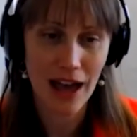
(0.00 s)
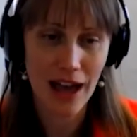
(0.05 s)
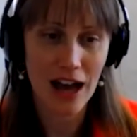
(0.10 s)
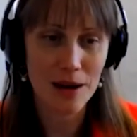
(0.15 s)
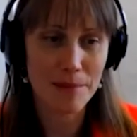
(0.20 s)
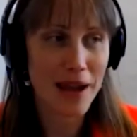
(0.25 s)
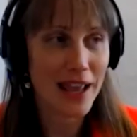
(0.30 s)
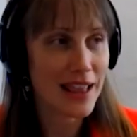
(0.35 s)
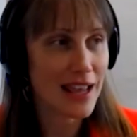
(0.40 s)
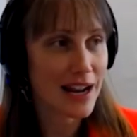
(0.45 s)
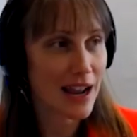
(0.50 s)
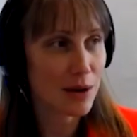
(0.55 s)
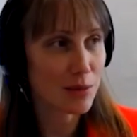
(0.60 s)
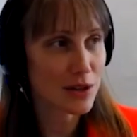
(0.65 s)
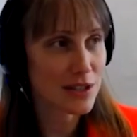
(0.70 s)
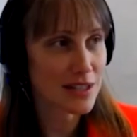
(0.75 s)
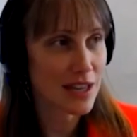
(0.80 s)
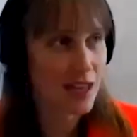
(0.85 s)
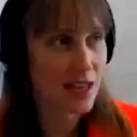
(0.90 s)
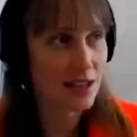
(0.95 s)
And then I
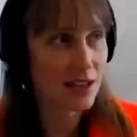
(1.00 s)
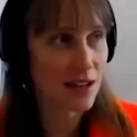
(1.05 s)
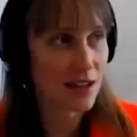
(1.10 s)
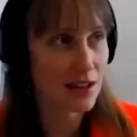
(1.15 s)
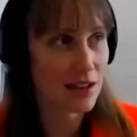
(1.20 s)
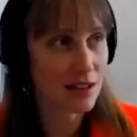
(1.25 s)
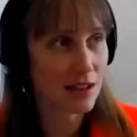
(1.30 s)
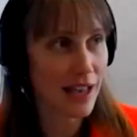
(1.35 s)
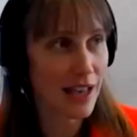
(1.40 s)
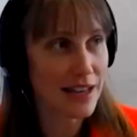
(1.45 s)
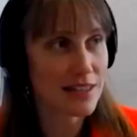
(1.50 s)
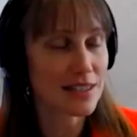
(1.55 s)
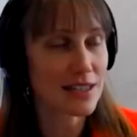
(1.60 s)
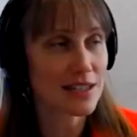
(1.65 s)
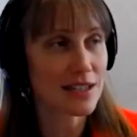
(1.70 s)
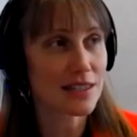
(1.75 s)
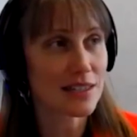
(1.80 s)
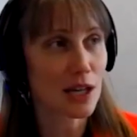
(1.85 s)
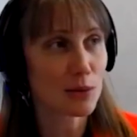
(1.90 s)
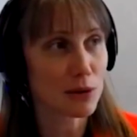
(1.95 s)
would say the last
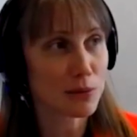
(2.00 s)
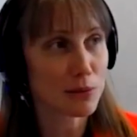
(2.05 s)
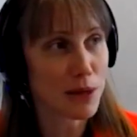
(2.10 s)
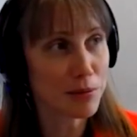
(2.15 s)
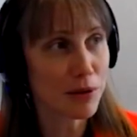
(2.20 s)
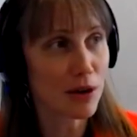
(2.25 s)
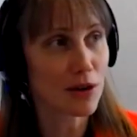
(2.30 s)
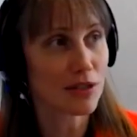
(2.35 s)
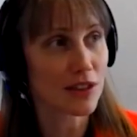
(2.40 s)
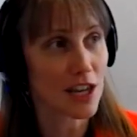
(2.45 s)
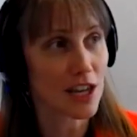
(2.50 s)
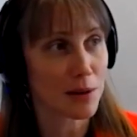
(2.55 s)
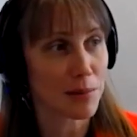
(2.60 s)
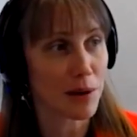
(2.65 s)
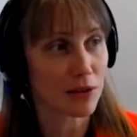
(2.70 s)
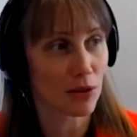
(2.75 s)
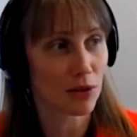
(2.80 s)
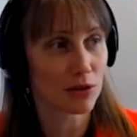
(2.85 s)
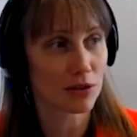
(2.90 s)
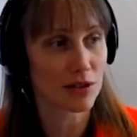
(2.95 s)
thing is like when people are thinking
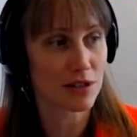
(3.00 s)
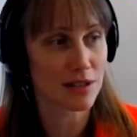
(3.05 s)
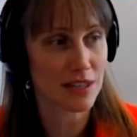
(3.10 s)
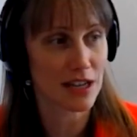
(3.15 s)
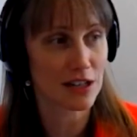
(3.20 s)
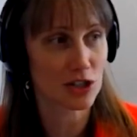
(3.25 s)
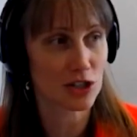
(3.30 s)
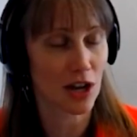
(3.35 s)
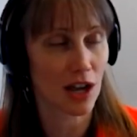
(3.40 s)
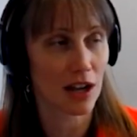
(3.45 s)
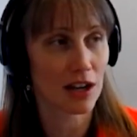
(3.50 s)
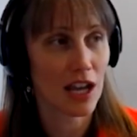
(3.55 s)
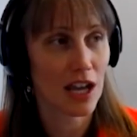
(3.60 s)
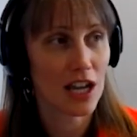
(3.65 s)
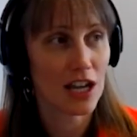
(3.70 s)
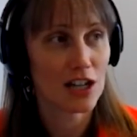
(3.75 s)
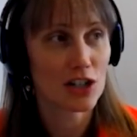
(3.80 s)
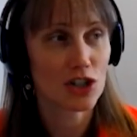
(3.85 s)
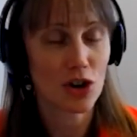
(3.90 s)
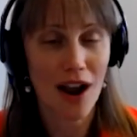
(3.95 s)
about localization,
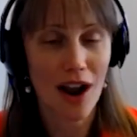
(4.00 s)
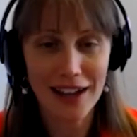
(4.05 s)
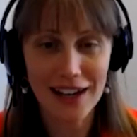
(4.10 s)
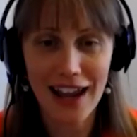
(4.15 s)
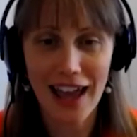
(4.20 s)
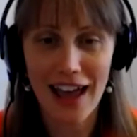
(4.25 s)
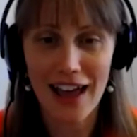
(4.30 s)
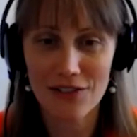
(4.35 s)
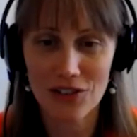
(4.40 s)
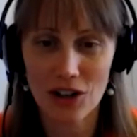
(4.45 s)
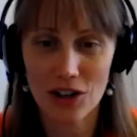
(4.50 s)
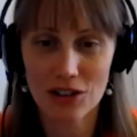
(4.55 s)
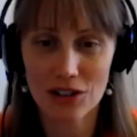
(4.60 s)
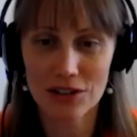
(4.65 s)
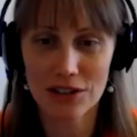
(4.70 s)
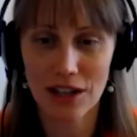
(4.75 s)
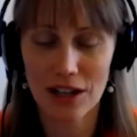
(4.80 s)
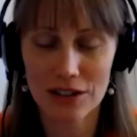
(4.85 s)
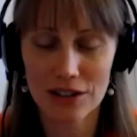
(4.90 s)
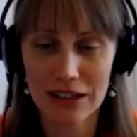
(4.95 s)
try and have
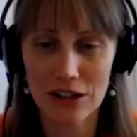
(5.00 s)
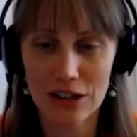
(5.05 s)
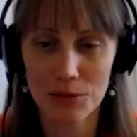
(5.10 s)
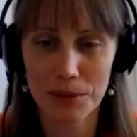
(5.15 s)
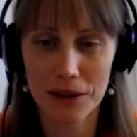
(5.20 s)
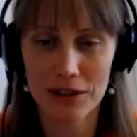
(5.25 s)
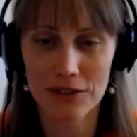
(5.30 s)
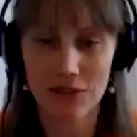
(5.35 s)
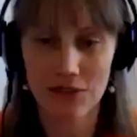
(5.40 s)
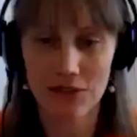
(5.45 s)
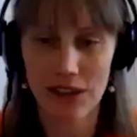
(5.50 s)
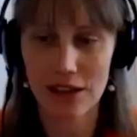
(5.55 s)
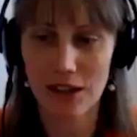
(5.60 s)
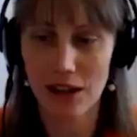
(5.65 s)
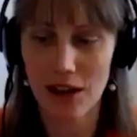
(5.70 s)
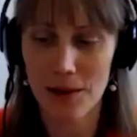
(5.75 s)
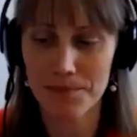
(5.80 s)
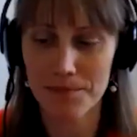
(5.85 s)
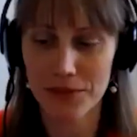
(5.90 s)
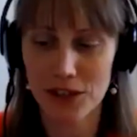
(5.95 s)
a little bit of like,
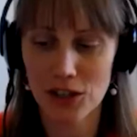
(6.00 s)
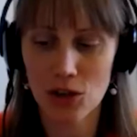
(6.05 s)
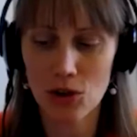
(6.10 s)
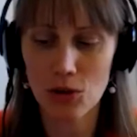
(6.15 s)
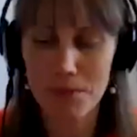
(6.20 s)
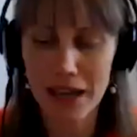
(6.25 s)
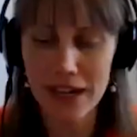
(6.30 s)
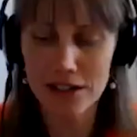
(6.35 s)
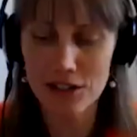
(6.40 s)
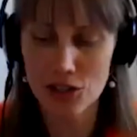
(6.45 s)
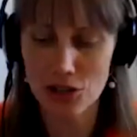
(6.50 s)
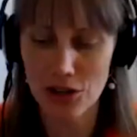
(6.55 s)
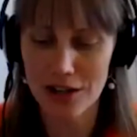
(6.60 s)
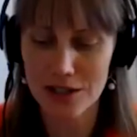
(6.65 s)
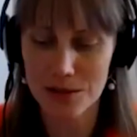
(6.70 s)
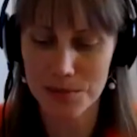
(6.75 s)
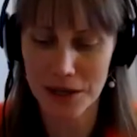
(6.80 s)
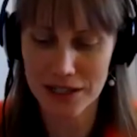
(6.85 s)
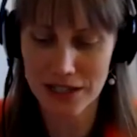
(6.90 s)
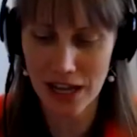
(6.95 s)
you know, manage your
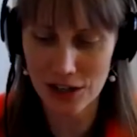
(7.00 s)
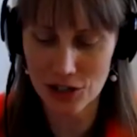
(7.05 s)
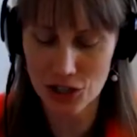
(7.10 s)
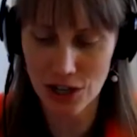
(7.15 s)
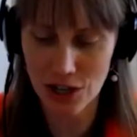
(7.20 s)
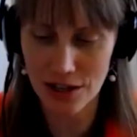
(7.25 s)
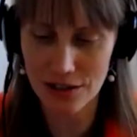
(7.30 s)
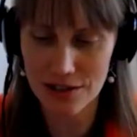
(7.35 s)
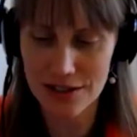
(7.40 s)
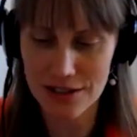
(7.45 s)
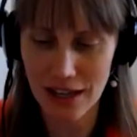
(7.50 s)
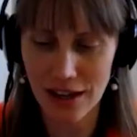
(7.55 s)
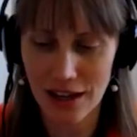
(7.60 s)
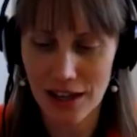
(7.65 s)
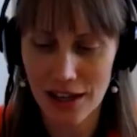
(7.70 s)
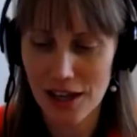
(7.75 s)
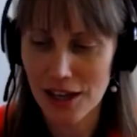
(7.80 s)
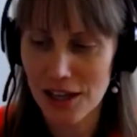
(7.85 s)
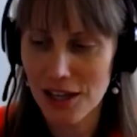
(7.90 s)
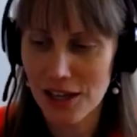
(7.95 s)
expectations. Like,
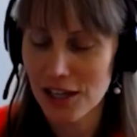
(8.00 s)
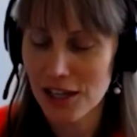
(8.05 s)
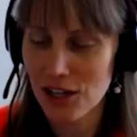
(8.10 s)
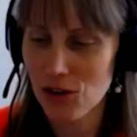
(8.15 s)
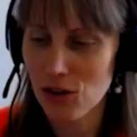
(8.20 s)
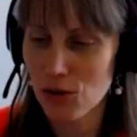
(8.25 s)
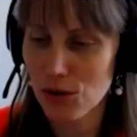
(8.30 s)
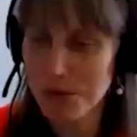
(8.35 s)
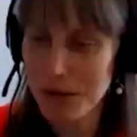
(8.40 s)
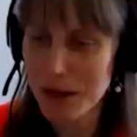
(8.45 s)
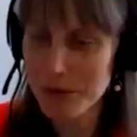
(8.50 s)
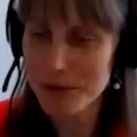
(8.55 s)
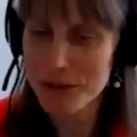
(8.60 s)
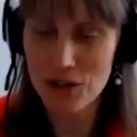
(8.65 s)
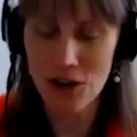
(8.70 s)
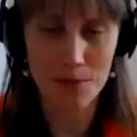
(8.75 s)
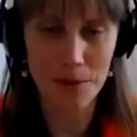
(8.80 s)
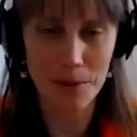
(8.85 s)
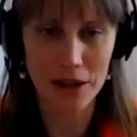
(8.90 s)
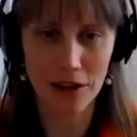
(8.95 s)
you know, when people
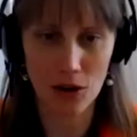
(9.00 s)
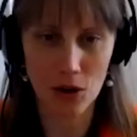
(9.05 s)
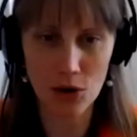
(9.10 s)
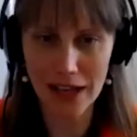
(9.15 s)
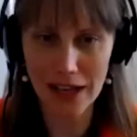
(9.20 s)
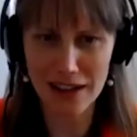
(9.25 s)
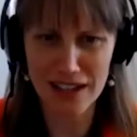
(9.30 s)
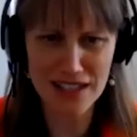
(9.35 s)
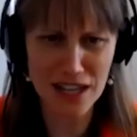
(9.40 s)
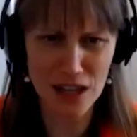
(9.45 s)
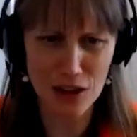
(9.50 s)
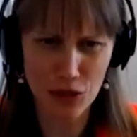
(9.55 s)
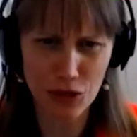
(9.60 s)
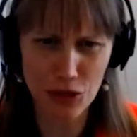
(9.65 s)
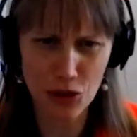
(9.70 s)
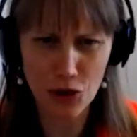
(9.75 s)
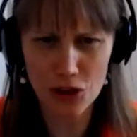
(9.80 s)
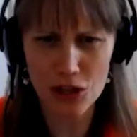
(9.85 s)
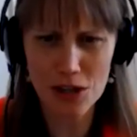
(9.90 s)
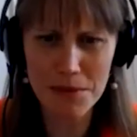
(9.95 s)
talk about like, okay, let's get
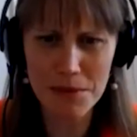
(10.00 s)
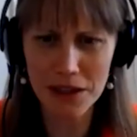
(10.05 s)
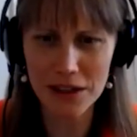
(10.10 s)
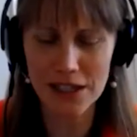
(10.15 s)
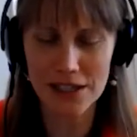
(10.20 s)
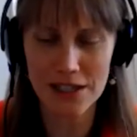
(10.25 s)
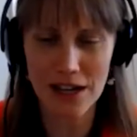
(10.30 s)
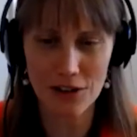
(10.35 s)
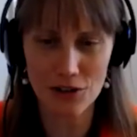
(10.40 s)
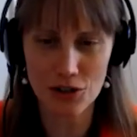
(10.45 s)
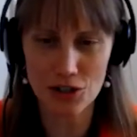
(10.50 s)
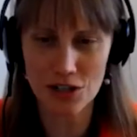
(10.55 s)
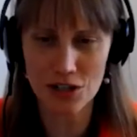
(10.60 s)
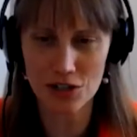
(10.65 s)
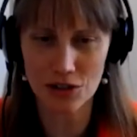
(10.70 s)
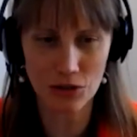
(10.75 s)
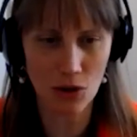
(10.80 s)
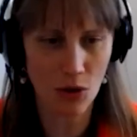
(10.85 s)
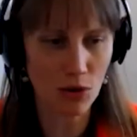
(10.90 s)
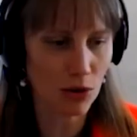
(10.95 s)
$30 million
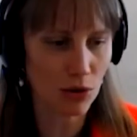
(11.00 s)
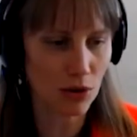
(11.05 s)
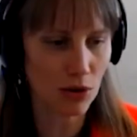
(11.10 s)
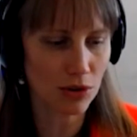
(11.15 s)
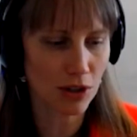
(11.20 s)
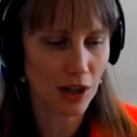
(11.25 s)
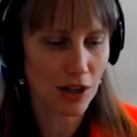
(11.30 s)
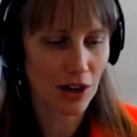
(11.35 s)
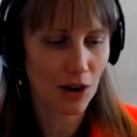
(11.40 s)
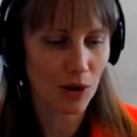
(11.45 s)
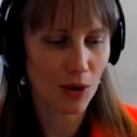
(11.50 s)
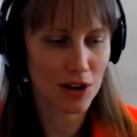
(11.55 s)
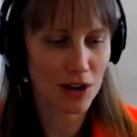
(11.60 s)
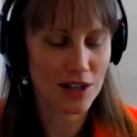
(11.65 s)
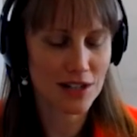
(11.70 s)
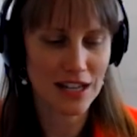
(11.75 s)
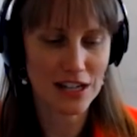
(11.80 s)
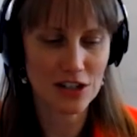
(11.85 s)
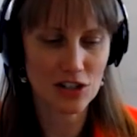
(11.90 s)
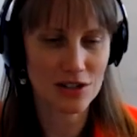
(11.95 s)
into local
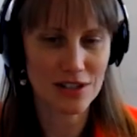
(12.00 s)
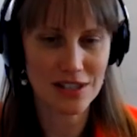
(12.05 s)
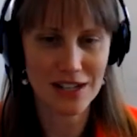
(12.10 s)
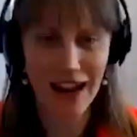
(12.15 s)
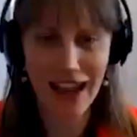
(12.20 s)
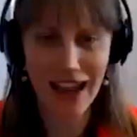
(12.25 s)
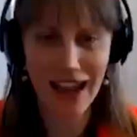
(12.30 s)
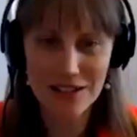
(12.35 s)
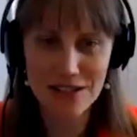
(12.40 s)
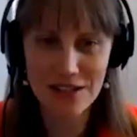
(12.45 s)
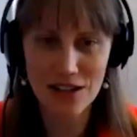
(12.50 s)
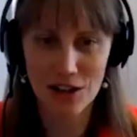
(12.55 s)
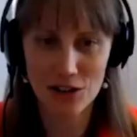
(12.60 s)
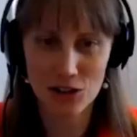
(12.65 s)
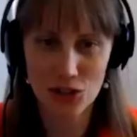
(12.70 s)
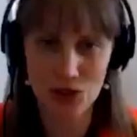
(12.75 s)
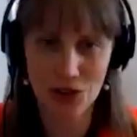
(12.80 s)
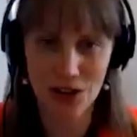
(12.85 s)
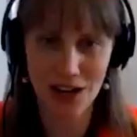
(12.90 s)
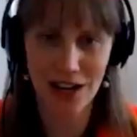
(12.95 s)
organizations in X
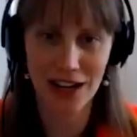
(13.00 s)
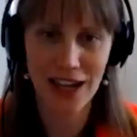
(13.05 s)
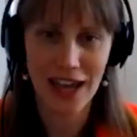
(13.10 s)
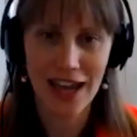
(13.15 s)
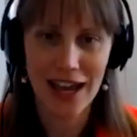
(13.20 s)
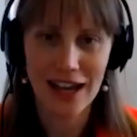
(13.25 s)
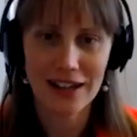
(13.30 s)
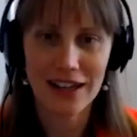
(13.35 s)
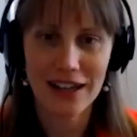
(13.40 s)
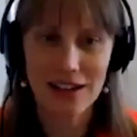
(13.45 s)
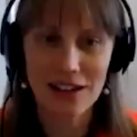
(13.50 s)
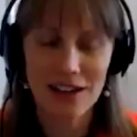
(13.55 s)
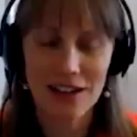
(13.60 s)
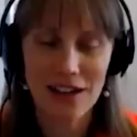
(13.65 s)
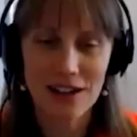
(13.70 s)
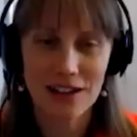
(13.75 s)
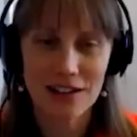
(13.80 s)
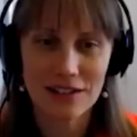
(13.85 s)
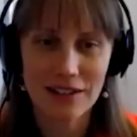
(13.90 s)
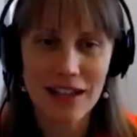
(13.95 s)
country, like,
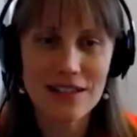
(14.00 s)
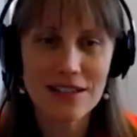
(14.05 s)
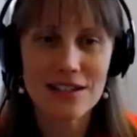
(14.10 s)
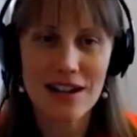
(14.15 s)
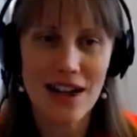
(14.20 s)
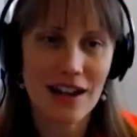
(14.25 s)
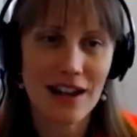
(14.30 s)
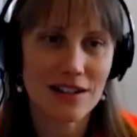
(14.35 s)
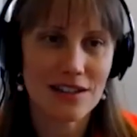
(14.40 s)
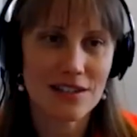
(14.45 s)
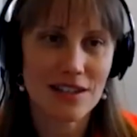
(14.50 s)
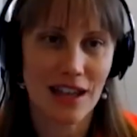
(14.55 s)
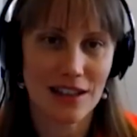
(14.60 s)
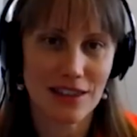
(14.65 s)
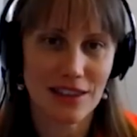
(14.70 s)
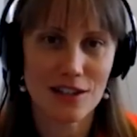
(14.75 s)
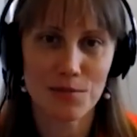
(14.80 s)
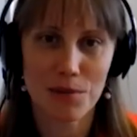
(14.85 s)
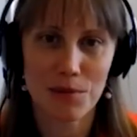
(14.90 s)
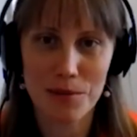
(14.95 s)
let's not set
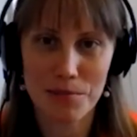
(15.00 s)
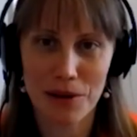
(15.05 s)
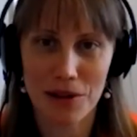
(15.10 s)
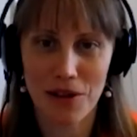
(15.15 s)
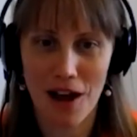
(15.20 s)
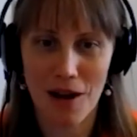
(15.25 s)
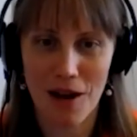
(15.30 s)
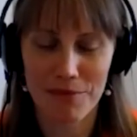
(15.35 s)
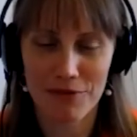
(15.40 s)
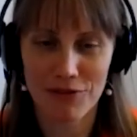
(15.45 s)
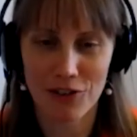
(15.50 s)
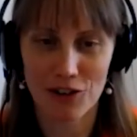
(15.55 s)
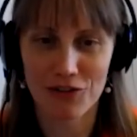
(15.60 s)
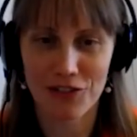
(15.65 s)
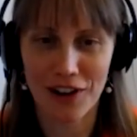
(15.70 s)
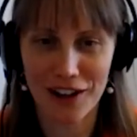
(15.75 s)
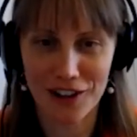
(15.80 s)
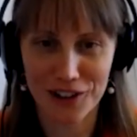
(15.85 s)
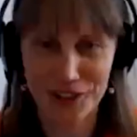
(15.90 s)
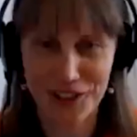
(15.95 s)
these people up for
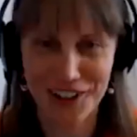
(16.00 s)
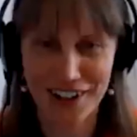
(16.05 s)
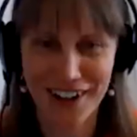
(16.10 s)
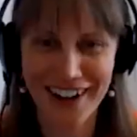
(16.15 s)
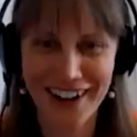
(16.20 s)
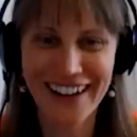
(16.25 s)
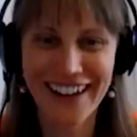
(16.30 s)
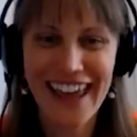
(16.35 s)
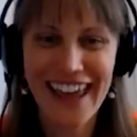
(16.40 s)
failure.